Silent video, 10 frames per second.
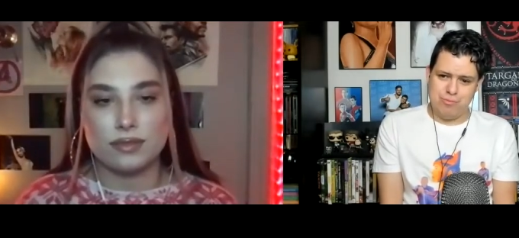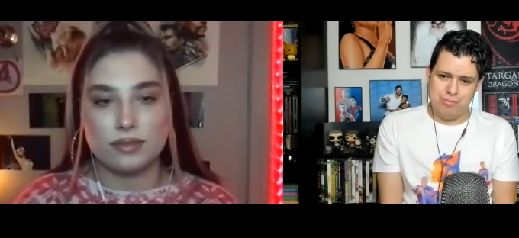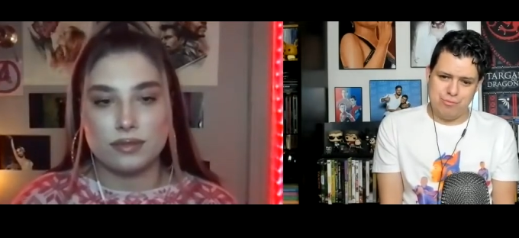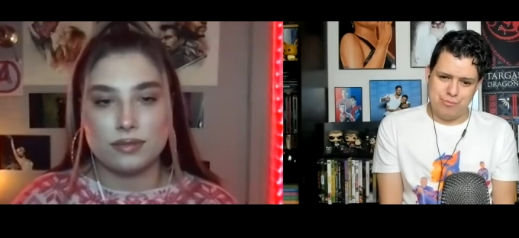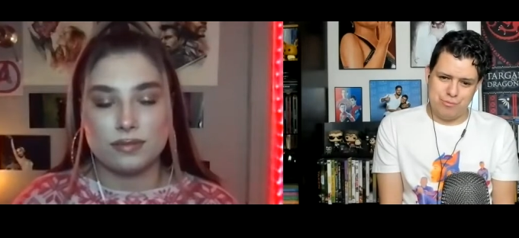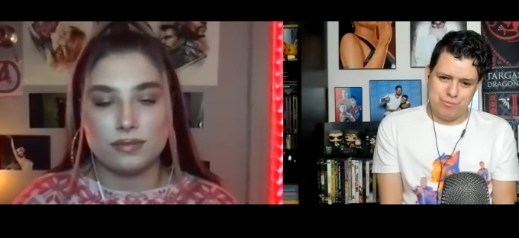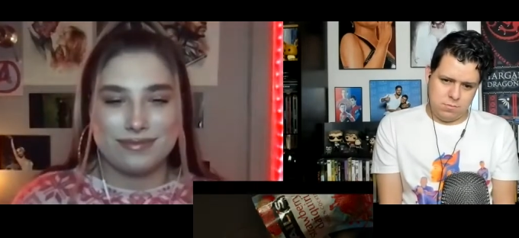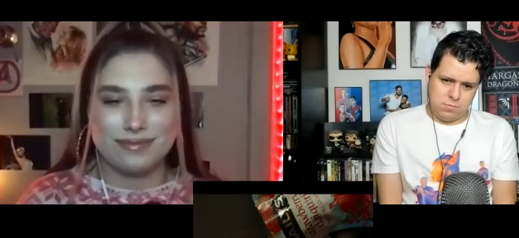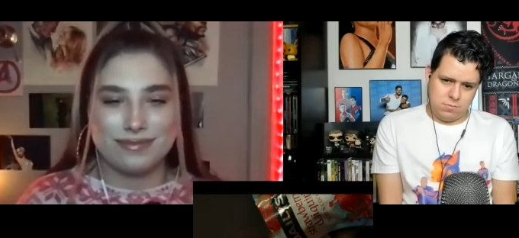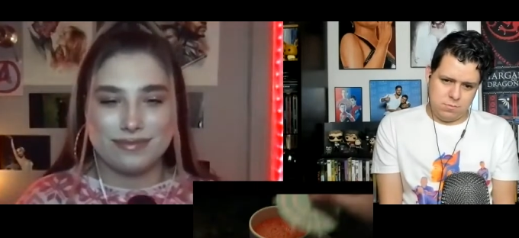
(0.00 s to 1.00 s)

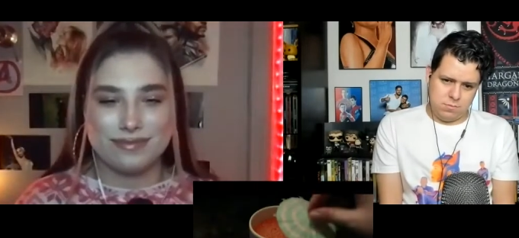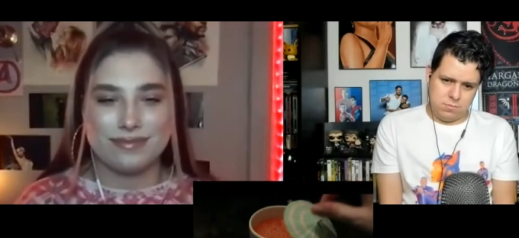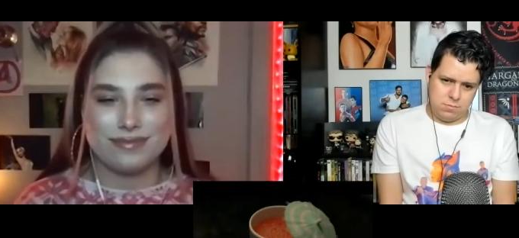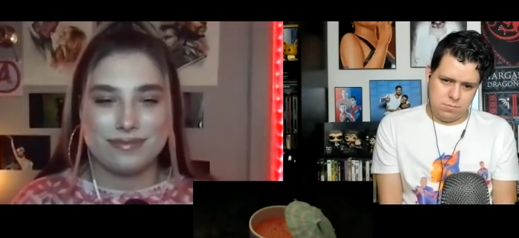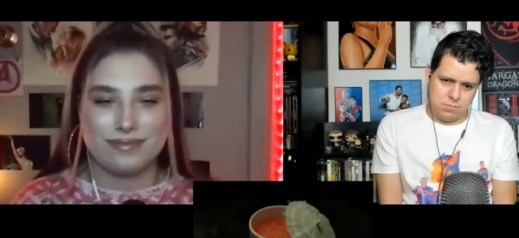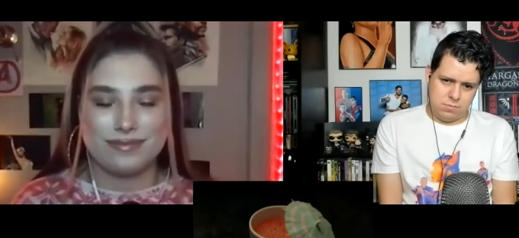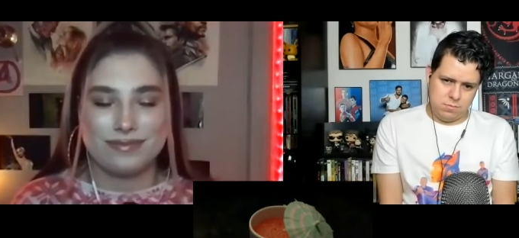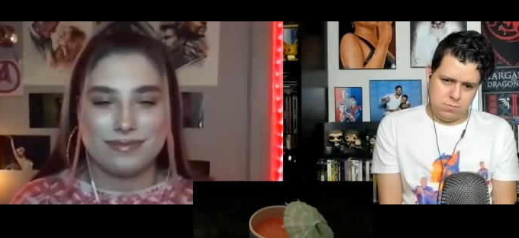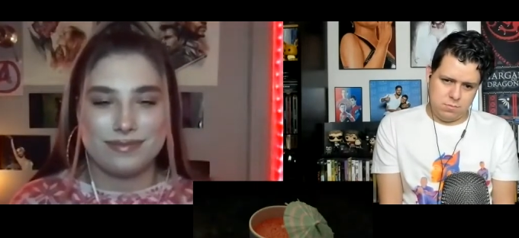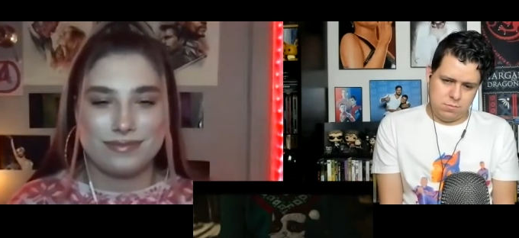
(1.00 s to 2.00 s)
(no one is talking)